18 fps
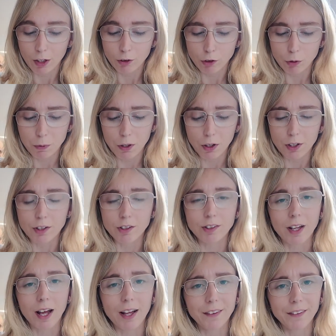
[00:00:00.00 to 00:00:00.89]
to be
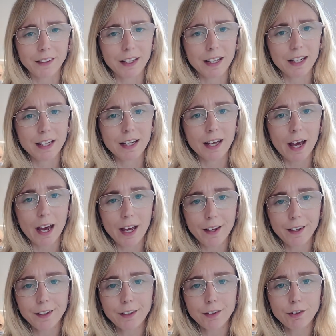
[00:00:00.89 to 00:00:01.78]
honest, at the
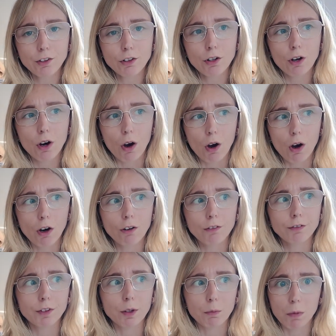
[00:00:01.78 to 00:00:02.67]
end
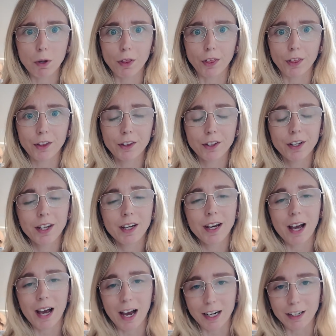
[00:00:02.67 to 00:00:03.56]
of the month
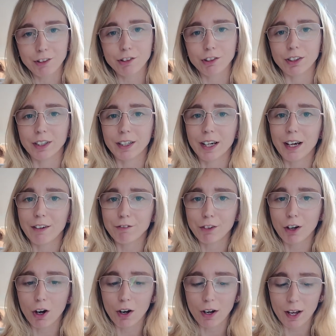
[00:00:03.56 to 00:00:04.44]
actually, I've
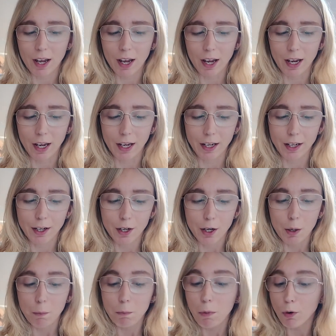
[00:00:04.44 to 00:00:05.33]
got a
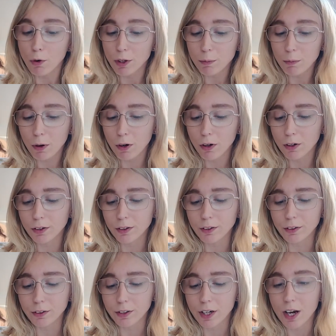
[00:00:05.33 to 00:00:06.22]

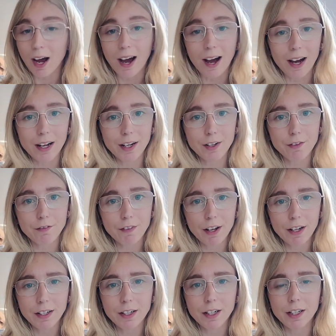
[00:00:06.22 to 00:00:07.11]
Pokemon card
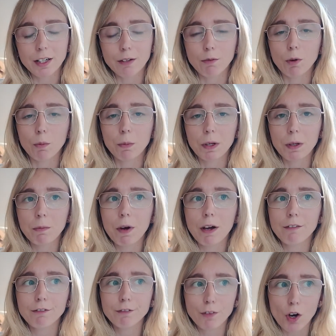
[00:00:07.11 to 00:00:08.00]
event, and it will be
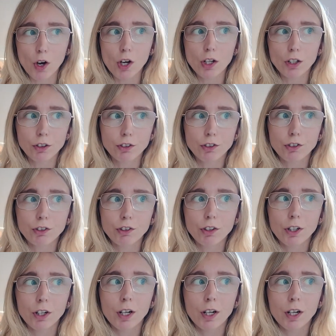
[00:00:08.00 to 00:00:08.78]
my first